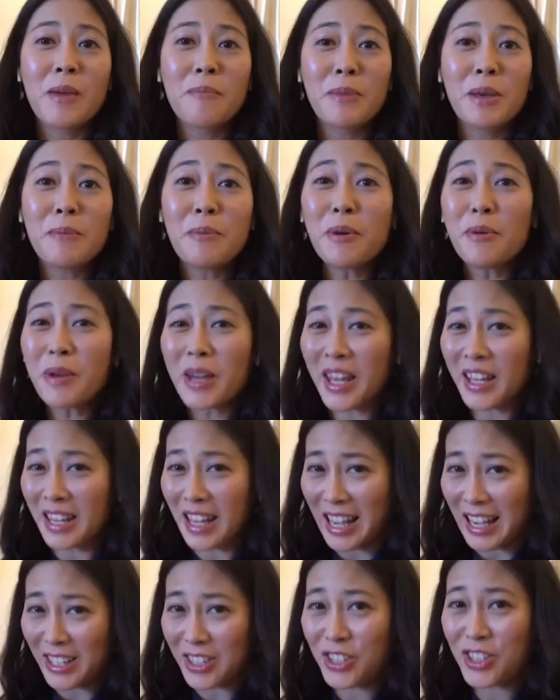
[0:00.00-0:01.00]
people can
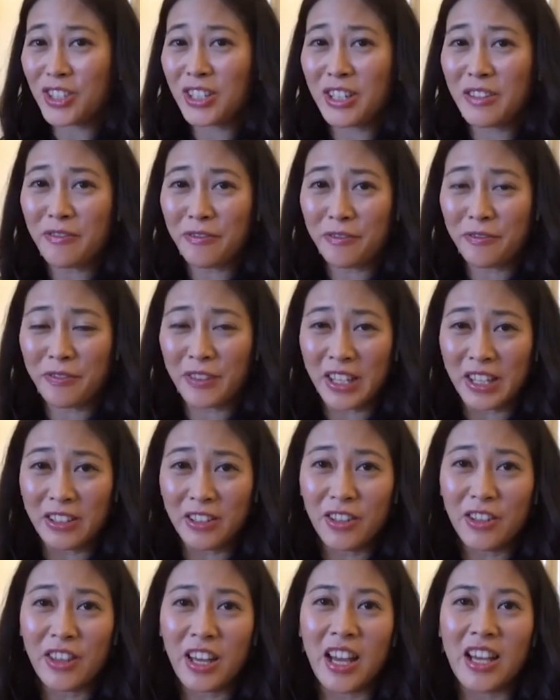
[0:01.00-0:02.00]
actually
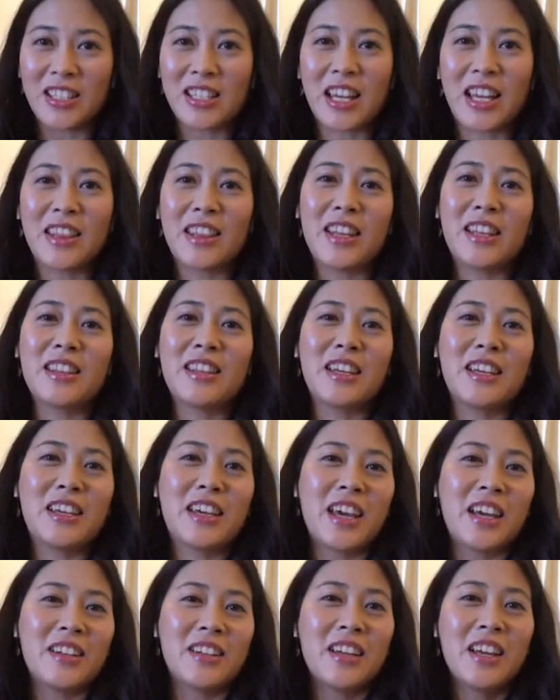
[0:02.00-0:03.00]
feel that, and then
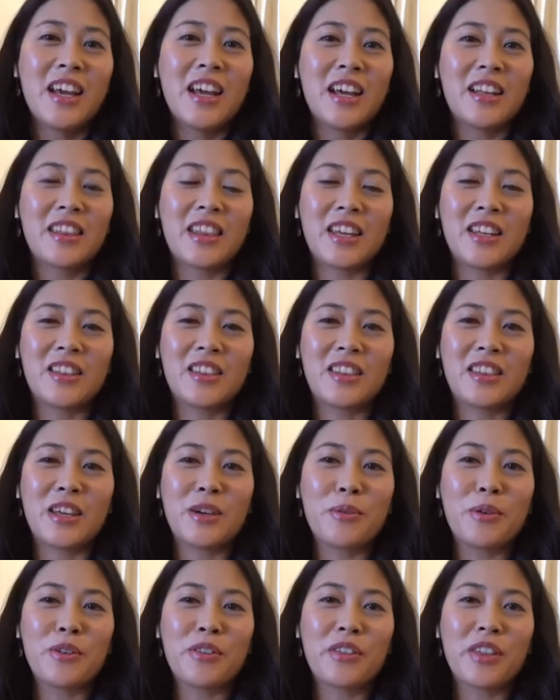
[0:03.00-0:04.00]

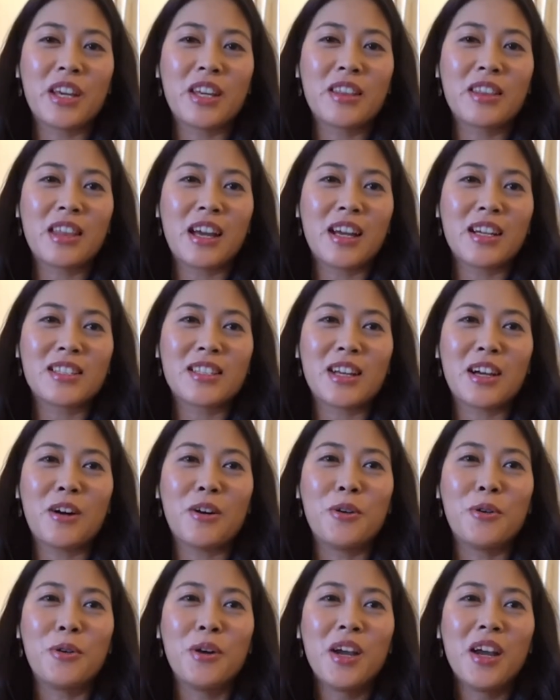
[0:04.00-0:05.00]
they will think
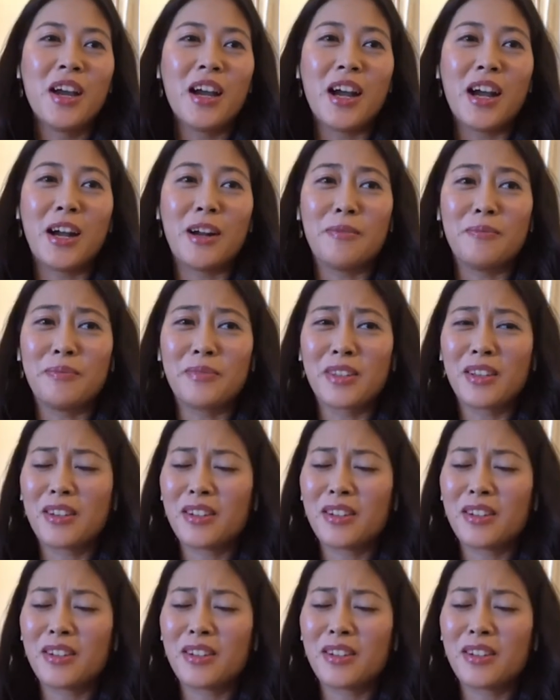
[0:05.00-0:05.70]
that,